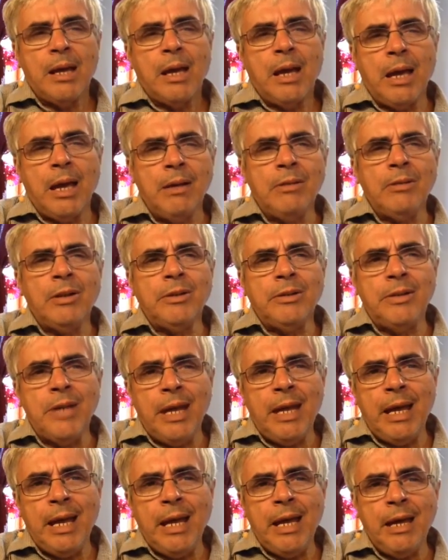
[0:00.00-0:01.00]
in the
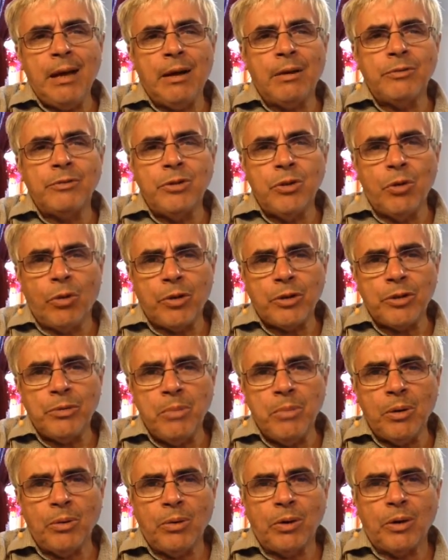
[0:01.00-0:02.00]
day of George
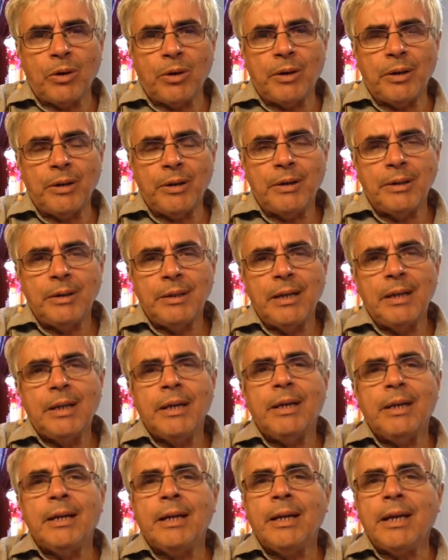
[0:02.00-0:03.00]
Mueller,
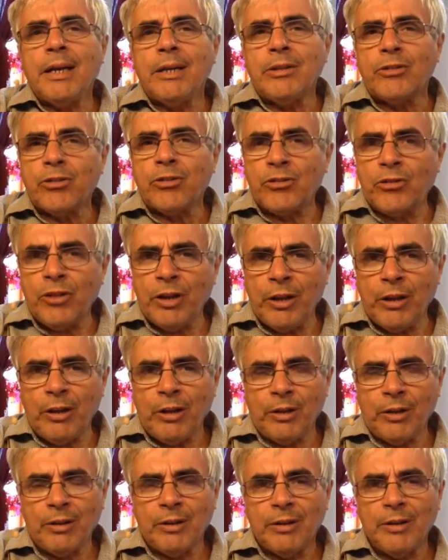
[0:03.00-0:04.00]
is
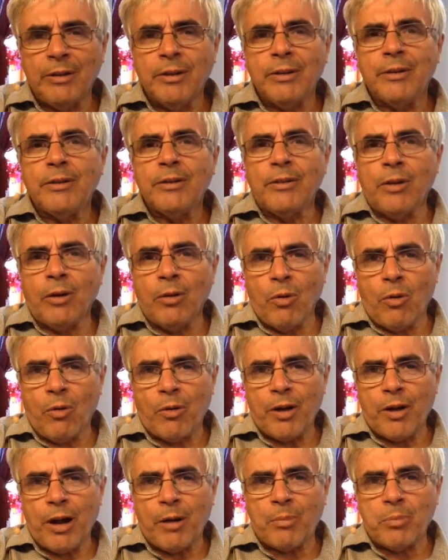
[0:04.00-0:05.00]
still the
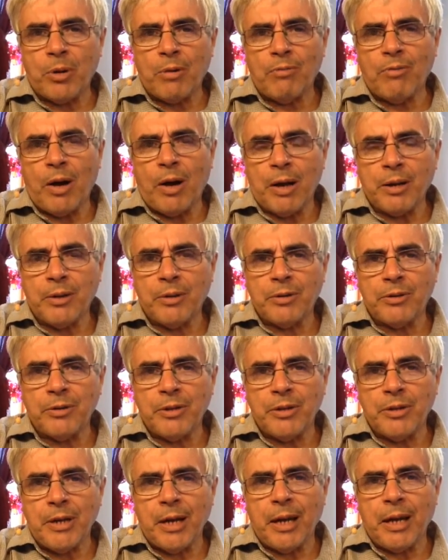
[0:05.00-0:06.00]
Lord our provider
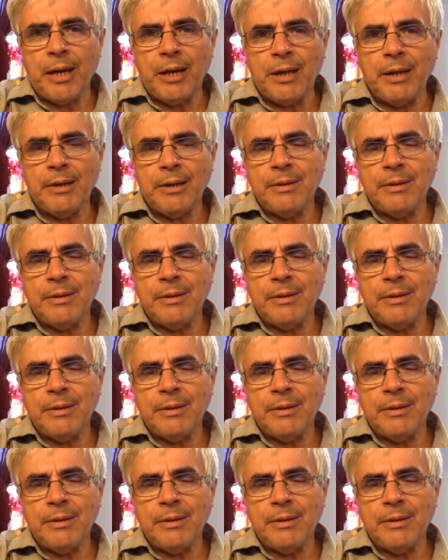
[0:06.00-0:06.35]
today.